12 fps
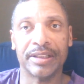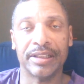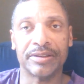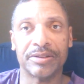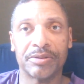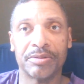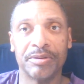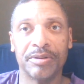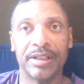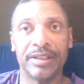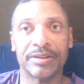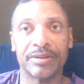it's
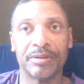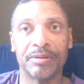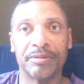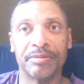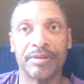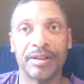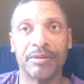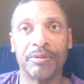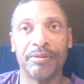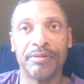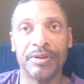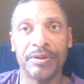truly sort
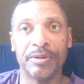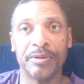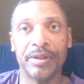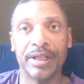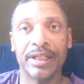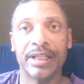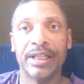of reviewed.